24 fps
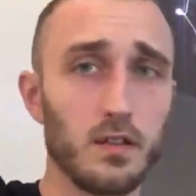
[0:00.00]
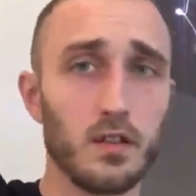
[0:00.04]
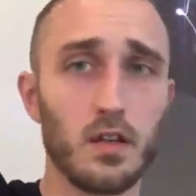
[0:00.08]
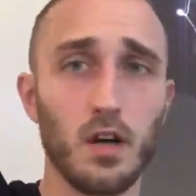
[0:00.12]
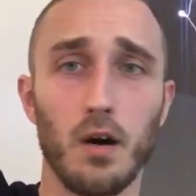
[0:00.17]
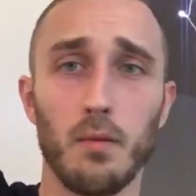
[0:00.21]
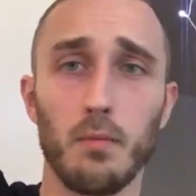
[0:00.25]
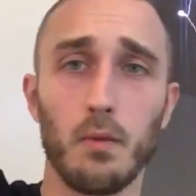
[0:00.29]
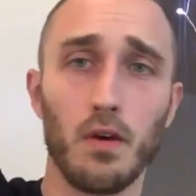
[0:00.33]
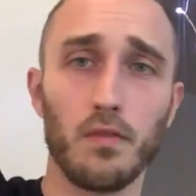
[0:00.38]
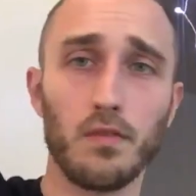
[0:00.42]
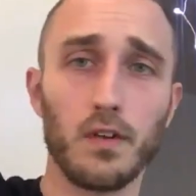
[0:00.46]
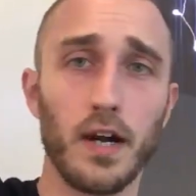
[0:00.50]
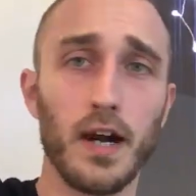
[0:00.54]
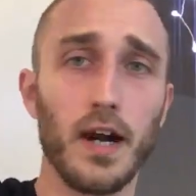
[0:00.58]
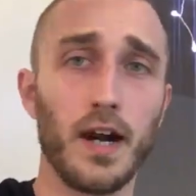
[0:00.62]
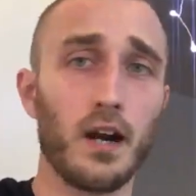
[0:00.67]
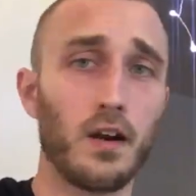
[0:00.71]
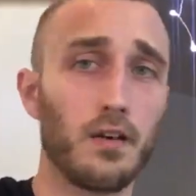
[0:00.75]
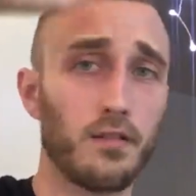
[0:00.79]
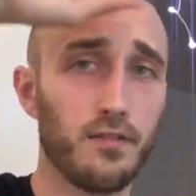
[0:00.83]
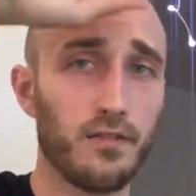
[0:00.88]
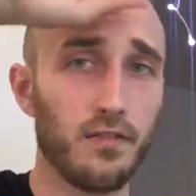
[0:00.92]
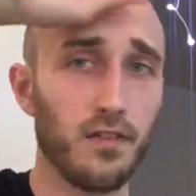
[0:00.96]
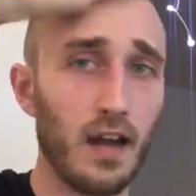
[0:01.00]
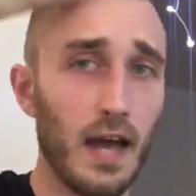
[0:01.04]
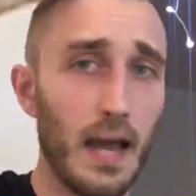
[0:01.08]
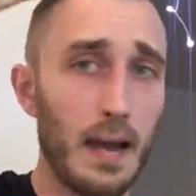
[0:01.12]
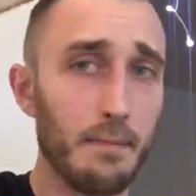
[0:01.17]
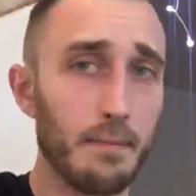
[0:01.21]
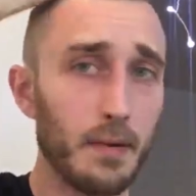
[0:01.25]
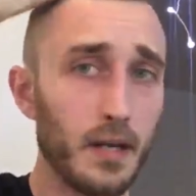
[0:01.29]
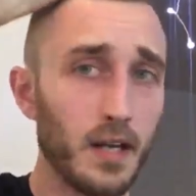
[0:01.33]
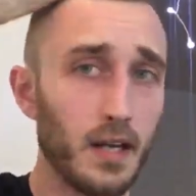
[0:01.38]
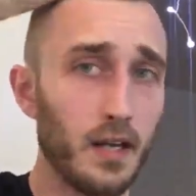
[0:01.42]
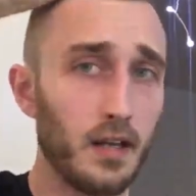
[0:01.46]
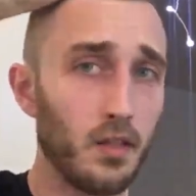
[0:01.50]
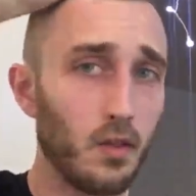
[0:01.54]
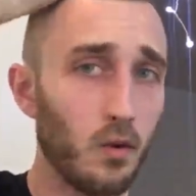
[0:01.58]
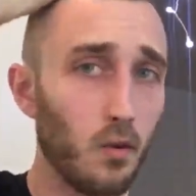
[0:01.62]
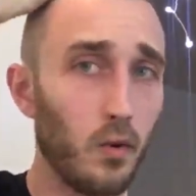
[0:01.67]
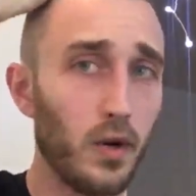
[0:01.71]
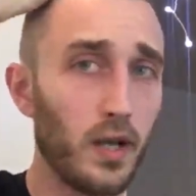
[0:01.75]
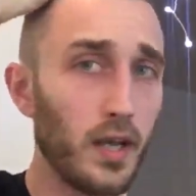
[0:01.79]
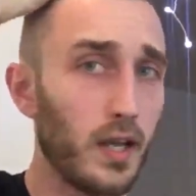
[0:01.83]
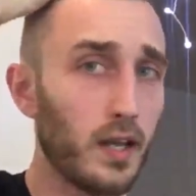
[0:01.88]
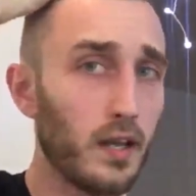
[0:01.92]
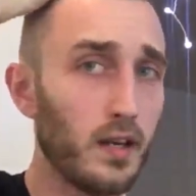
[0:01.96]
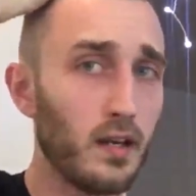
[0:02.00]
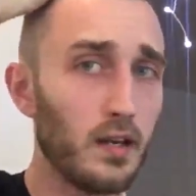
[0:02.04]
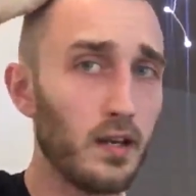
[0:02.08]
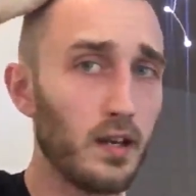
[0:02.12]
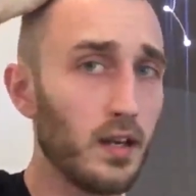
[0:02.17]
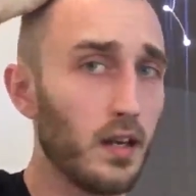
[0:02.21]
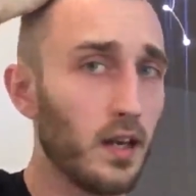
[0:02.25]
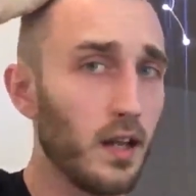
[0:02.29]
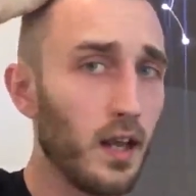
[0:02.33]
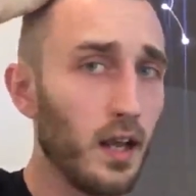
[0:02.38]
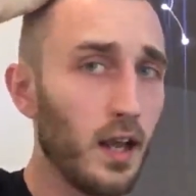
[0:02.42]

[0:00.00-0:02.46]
comb over hair flapping in the wind,